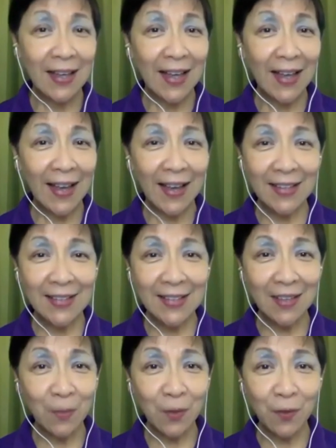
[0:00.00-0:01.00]
acts
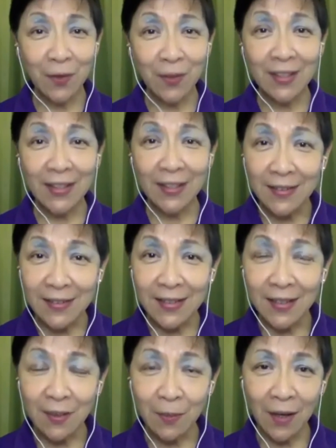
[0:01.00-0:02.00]
that we feel
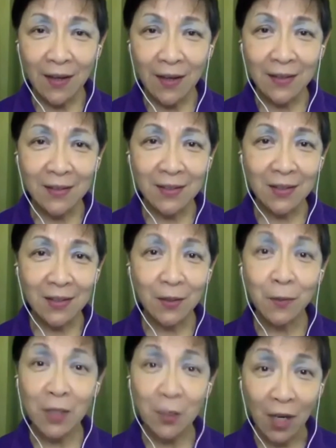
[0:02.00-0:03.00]
guilty about or
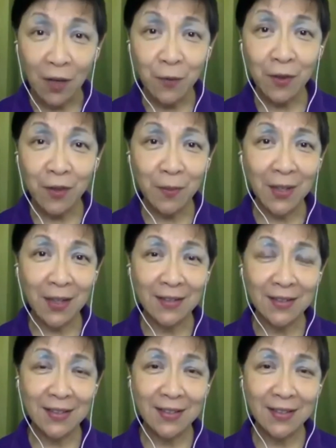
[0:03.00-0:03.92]
regretful about.